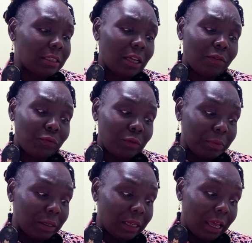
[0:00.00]
stuff
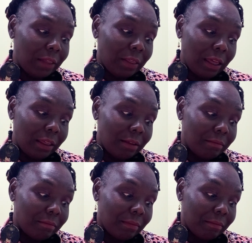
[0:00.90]
from the day that
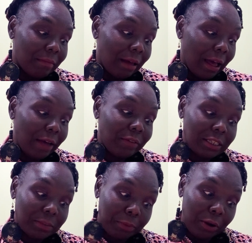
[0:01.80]
I've
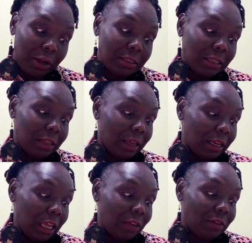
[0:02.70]
experienced, and
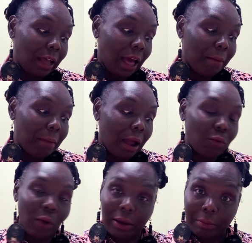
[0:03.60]
that evening I
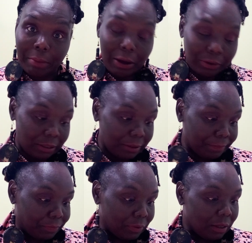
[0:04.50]
might write about it.
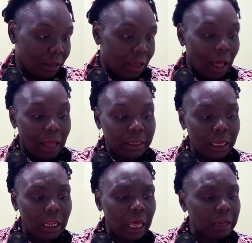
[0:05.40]
I
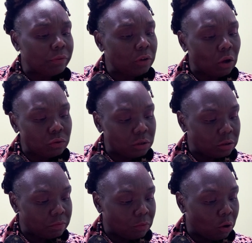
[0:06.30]
take a lot of
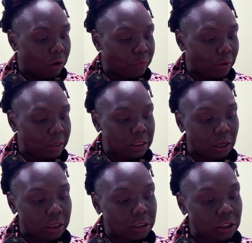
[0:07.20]
notes, or
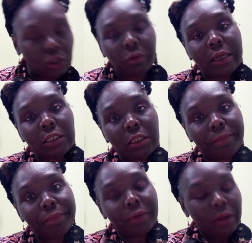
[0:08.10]
focusing on a
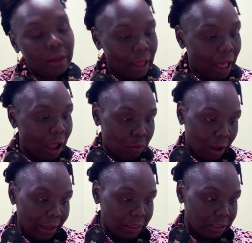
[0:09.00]
situation, I
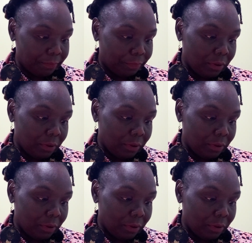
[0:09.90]
write.